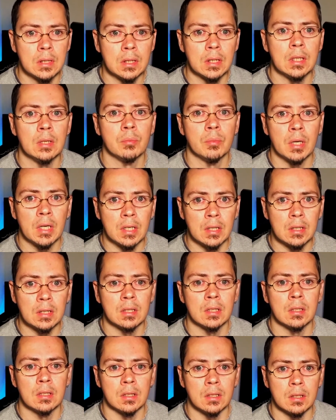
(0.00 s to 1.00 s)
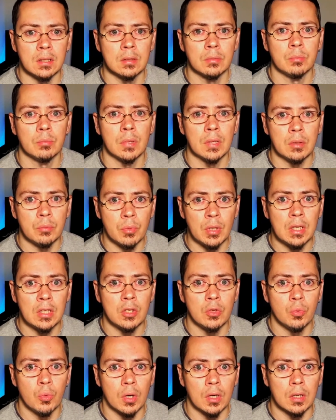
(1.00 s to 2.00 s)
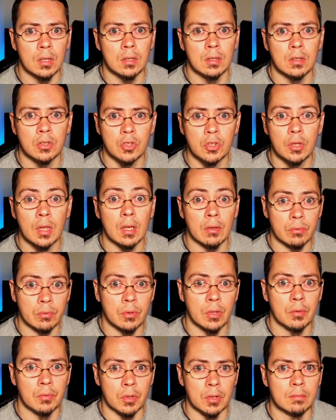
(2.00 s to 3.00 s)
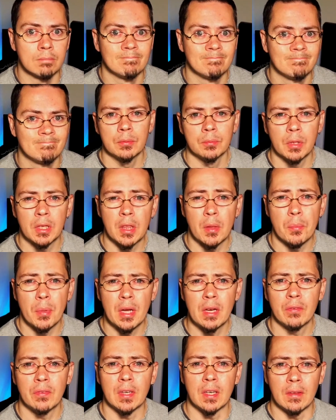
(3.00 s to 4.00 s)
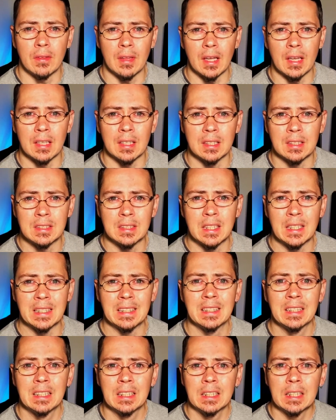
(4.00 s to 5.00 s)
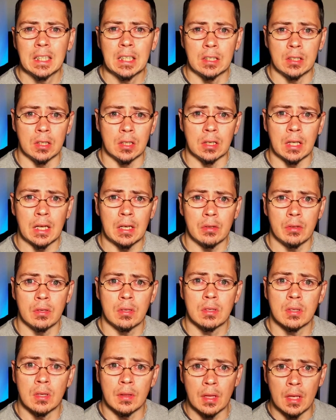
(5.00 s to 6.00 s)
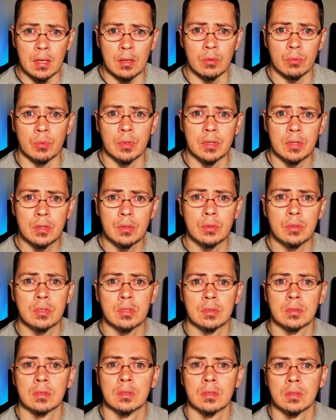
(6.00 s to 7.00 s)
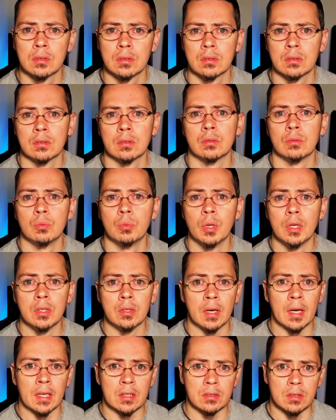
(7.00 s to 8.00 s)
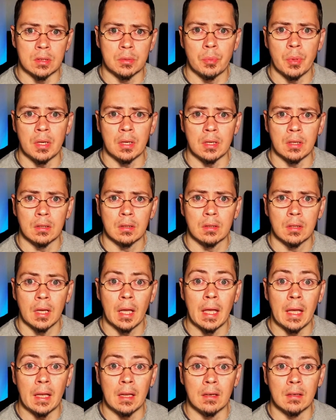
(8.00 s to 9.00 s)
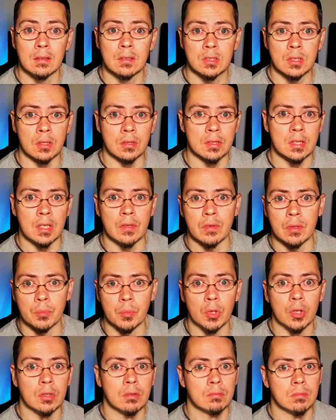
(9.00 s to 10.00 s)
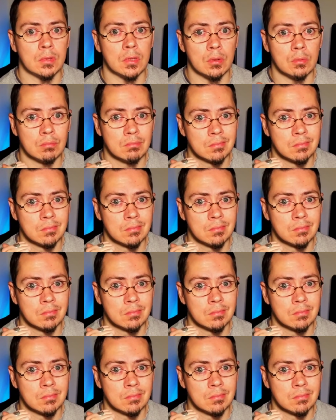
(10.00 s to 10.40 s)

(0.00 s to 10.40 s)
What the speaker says: it might make you want to do that forever. But the benefit of that is that it'll allow you to then reduce what you're actually spending and start saving more. So,